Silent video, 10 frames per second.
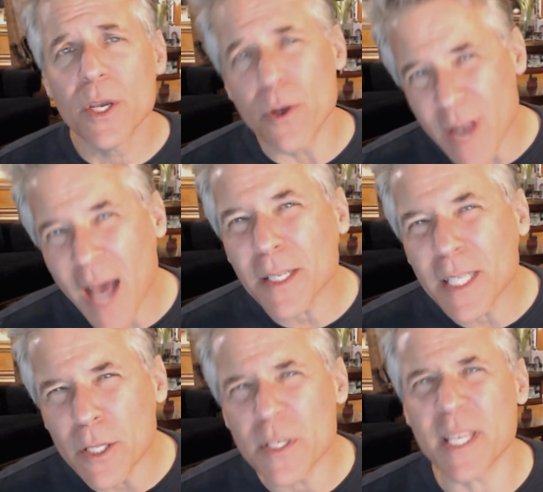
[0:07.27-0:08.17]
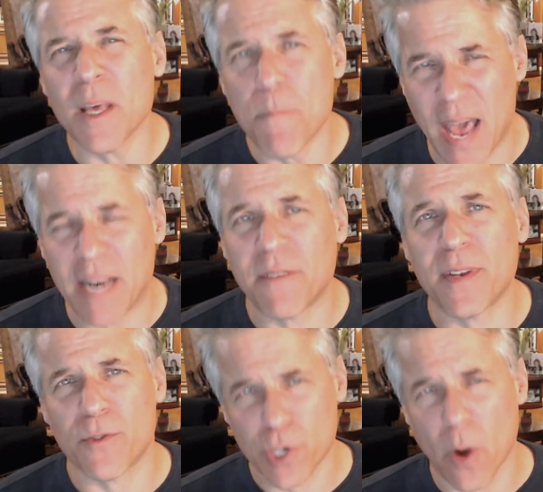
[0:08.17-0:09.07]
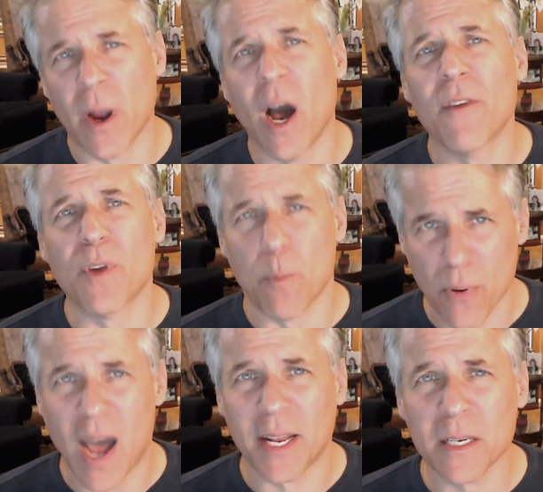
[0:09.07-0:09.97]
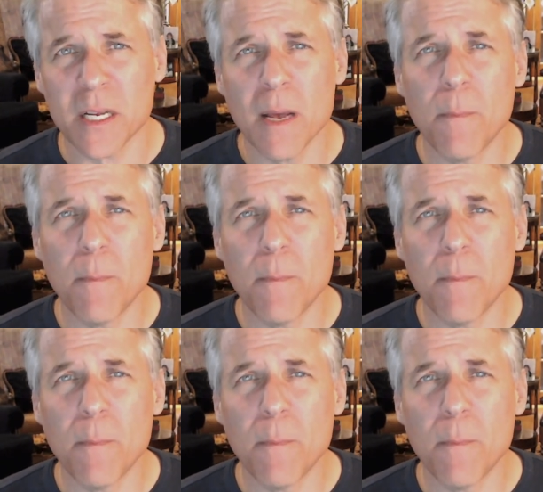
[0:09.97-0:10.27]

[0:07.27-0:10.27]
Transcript: You're not only losing the benefit of showing off your product,